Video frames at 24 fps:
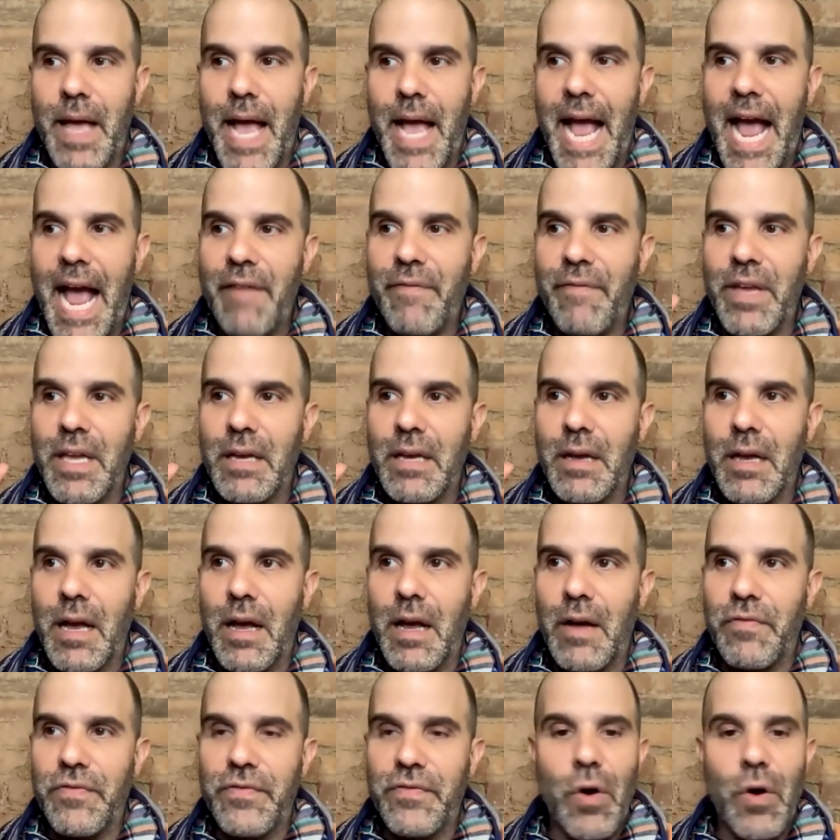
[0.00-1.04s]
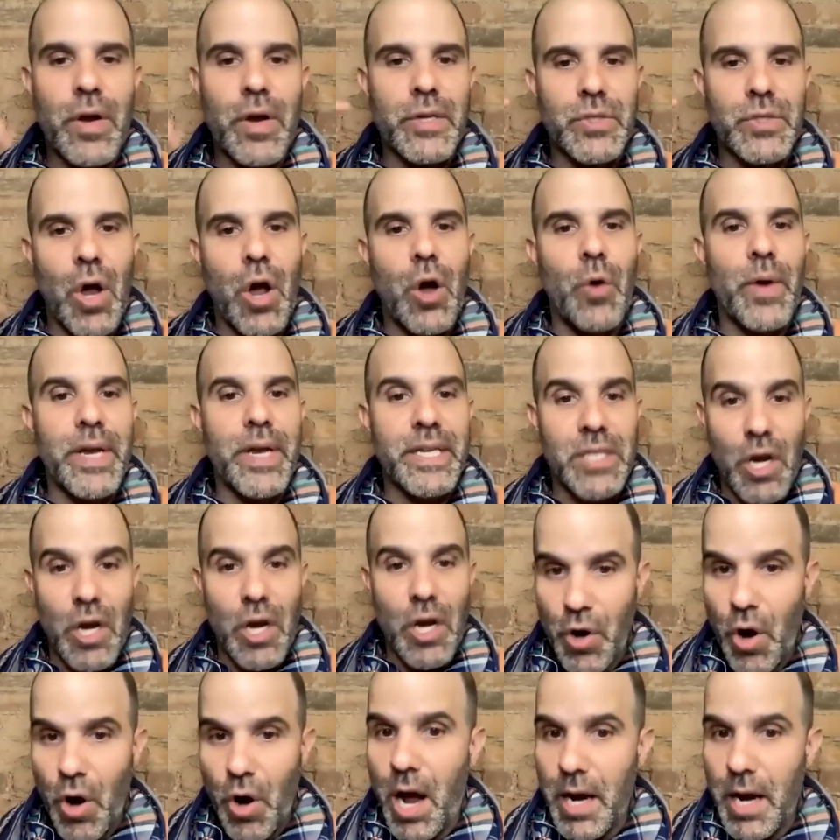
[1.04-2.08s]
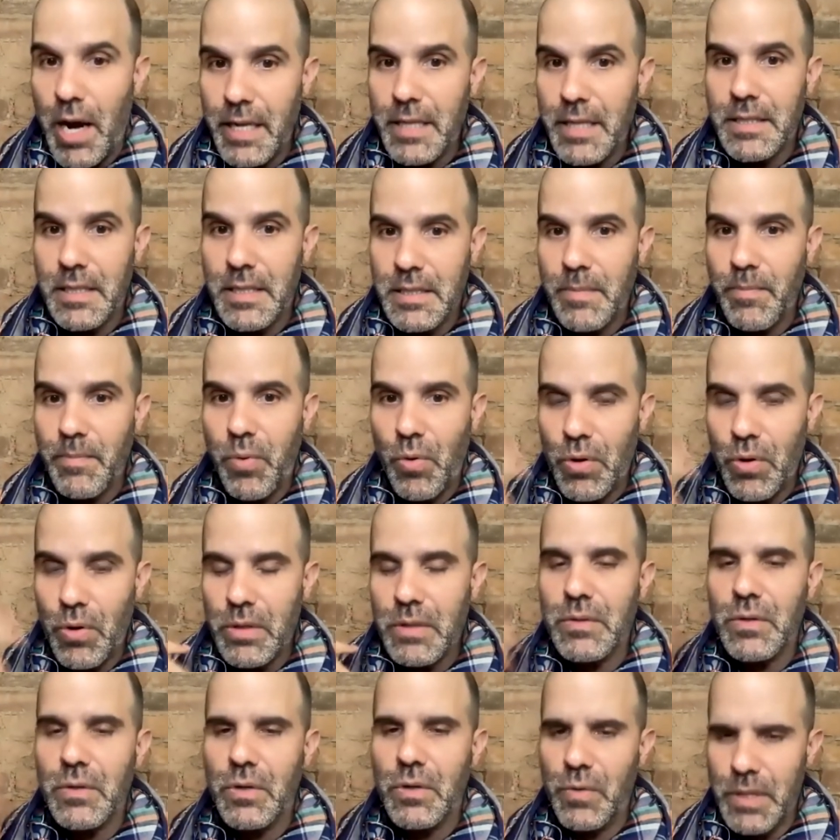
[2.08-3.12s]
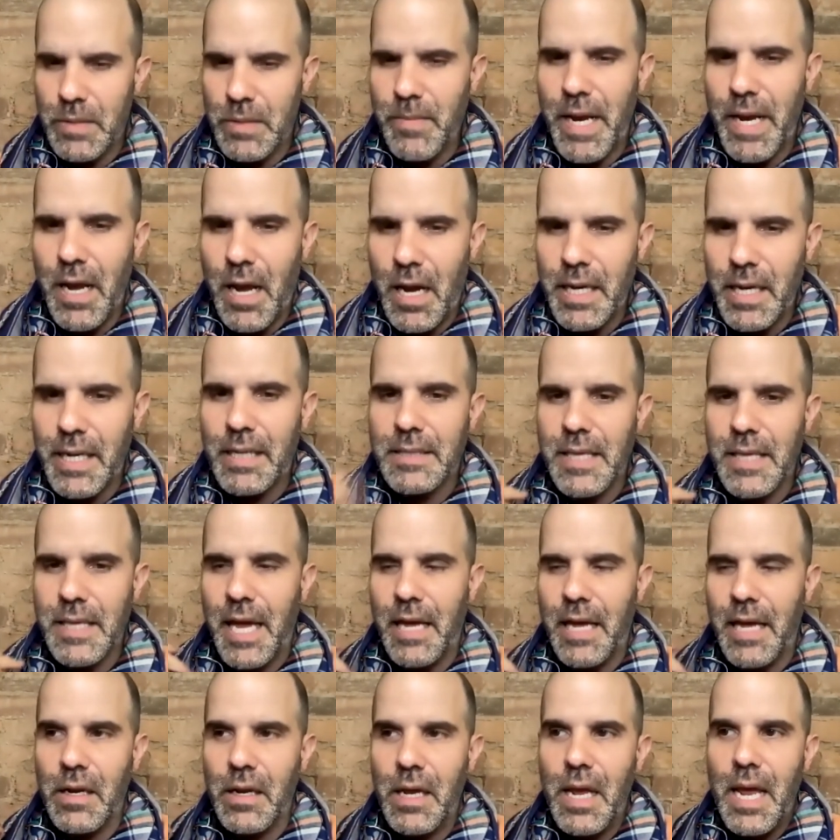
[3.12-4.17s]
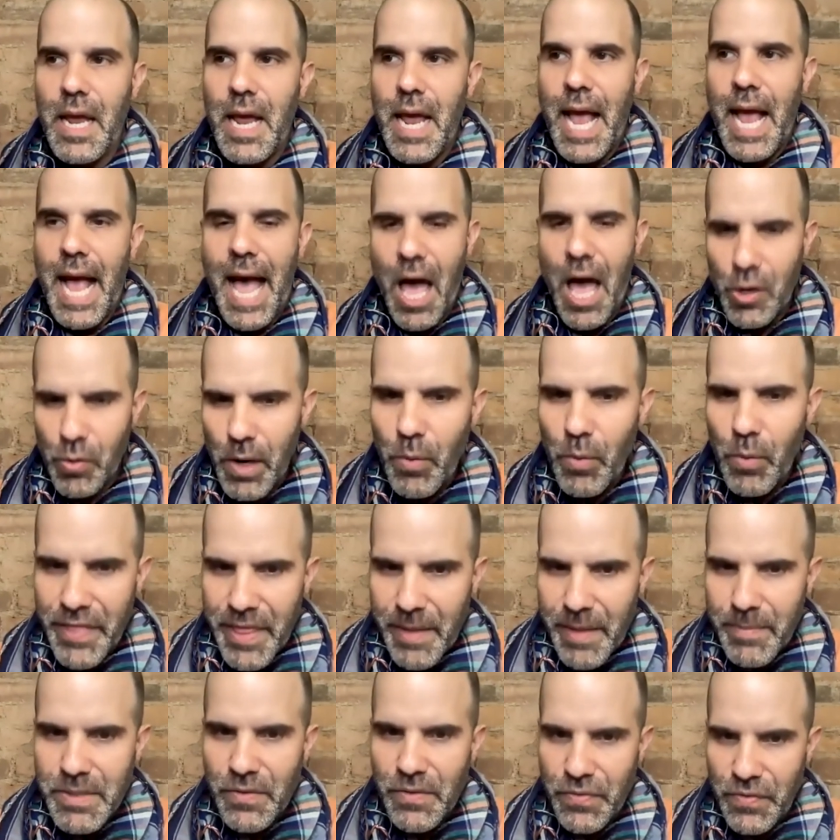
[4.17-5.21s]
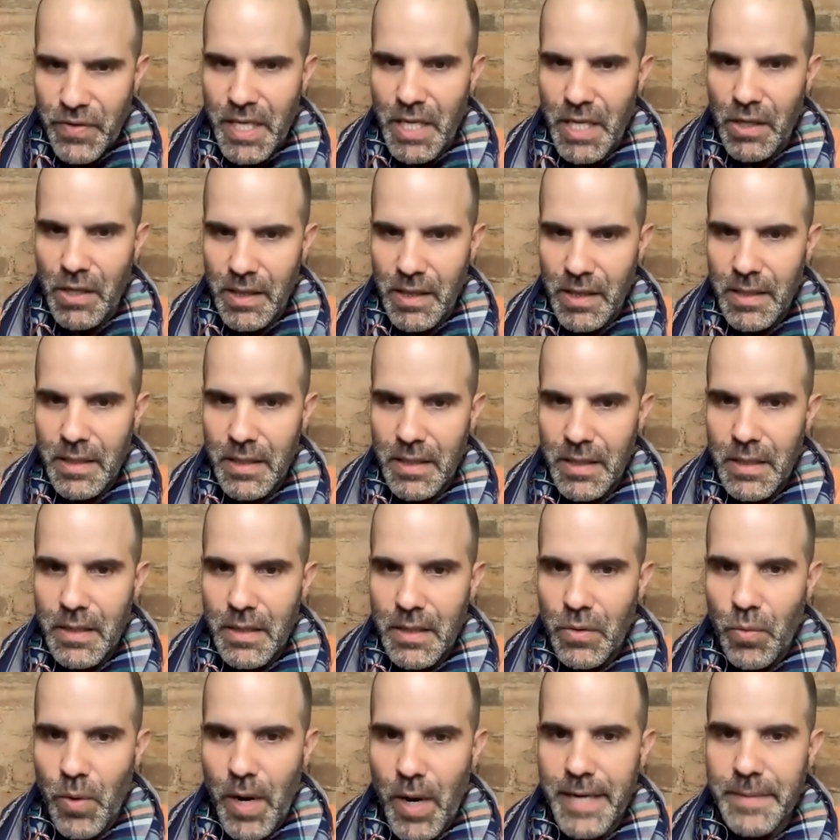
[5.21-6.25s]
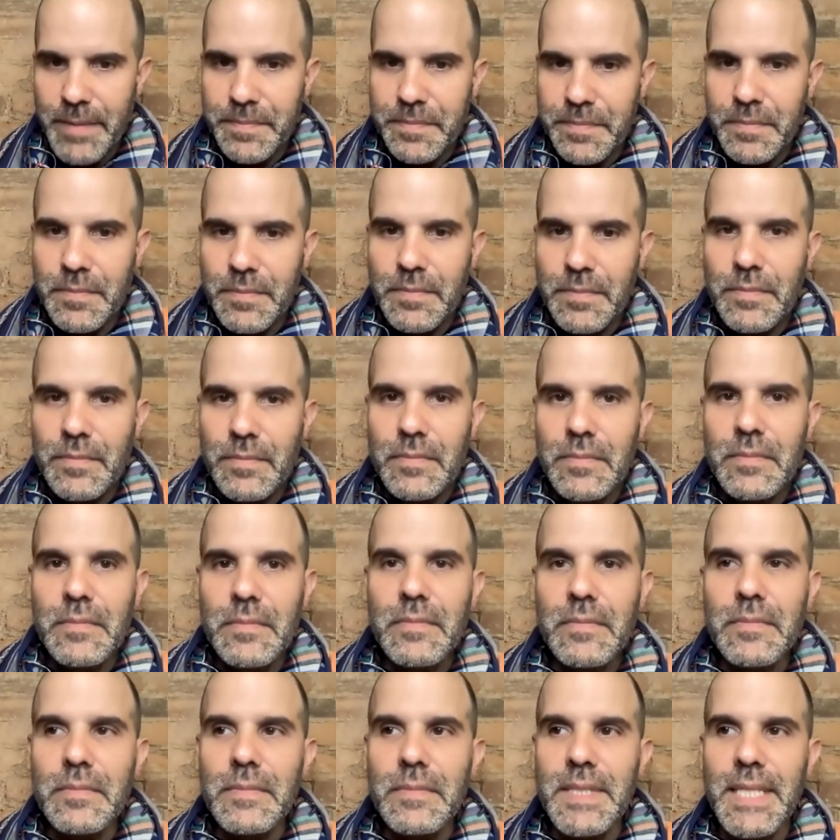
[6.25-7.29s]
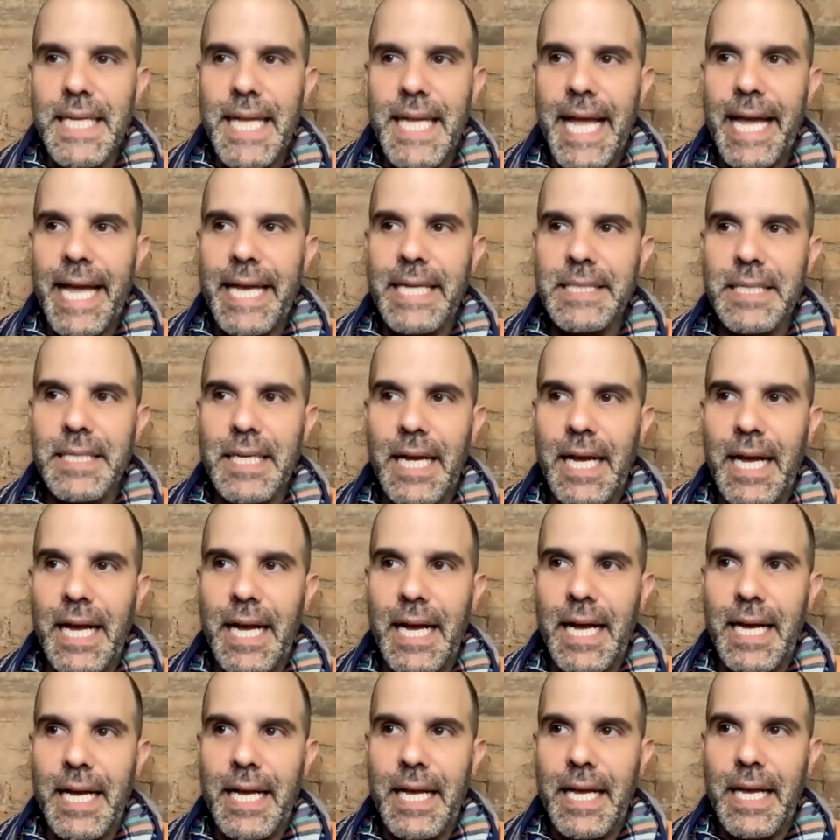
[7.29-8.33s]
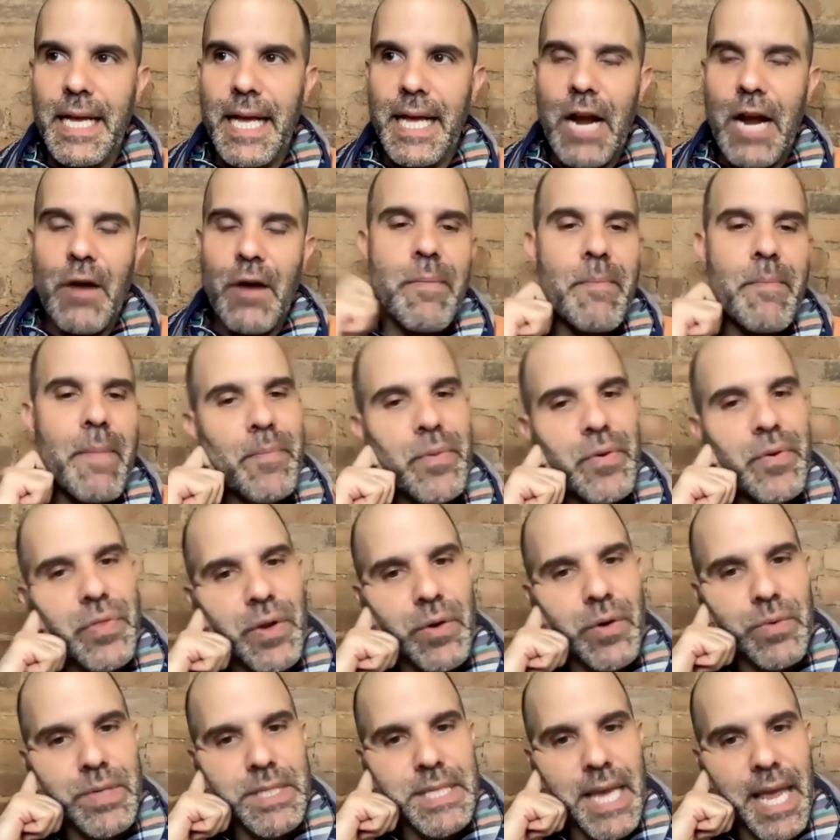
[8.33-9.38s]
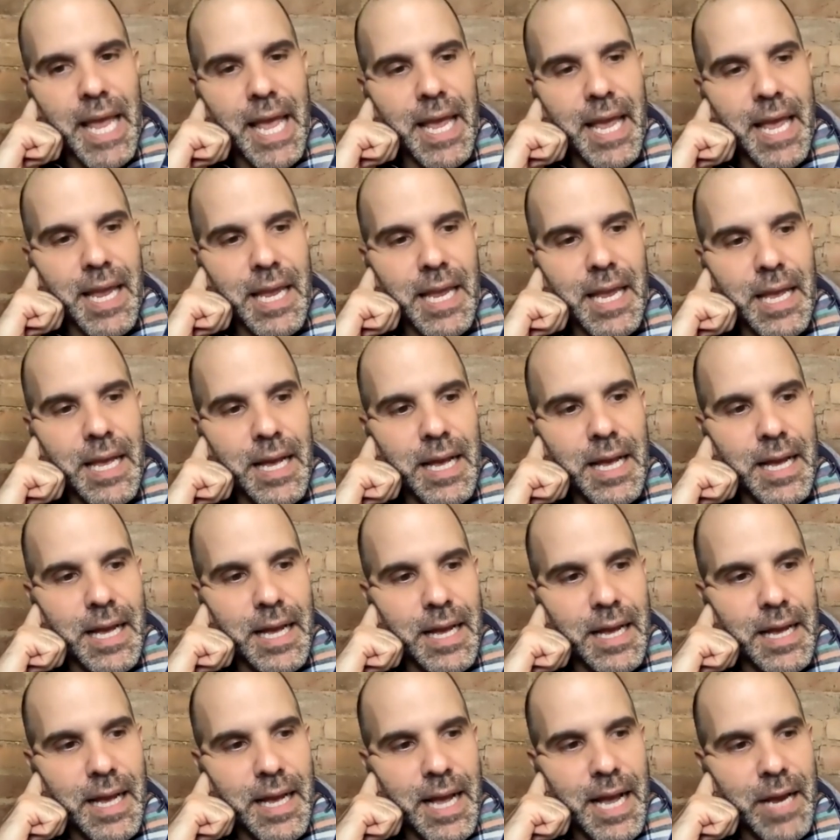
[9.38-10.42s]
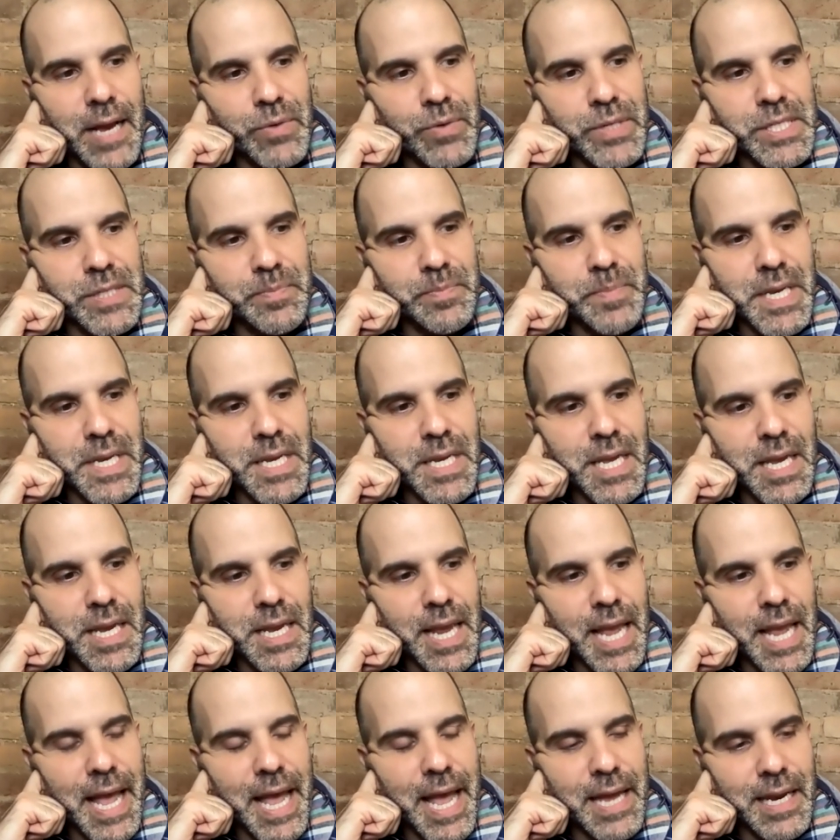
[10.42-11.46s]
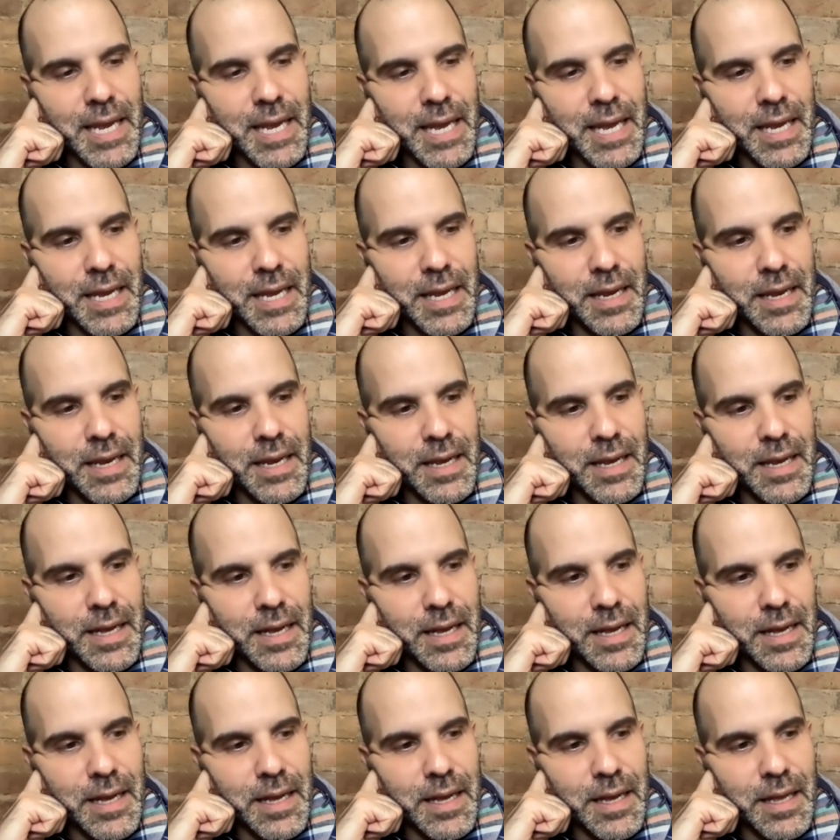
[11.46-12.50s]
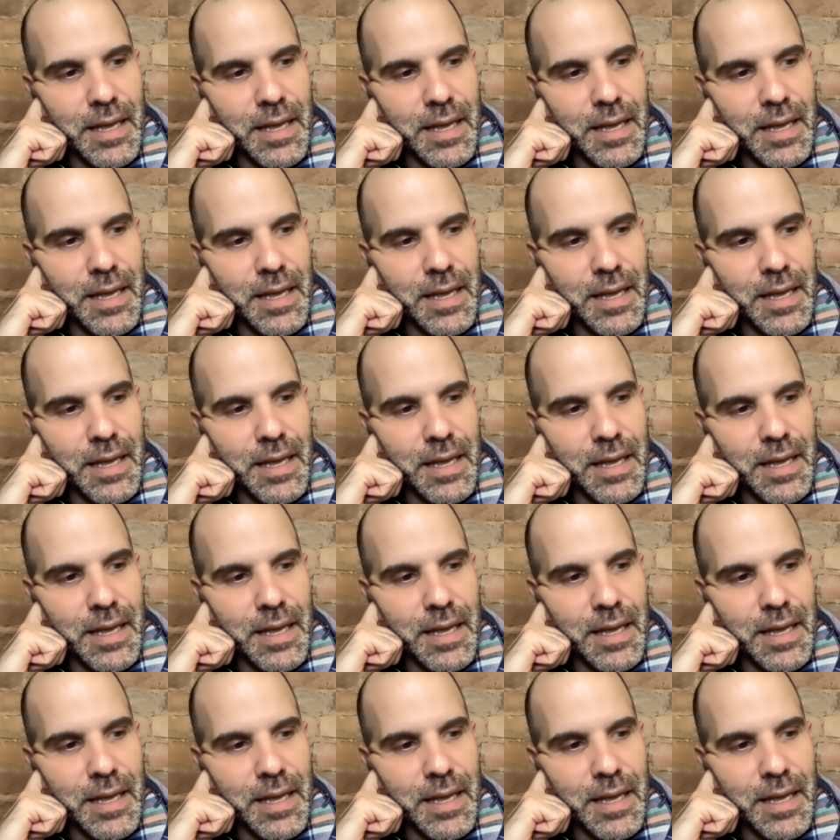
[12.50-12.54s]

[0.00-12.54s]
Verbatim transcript: having a focus always on your audience is important. Who is my audience and how do I want them to feel? Right. And uh, I remember there was a. Uh, I was speaking at a. Uh,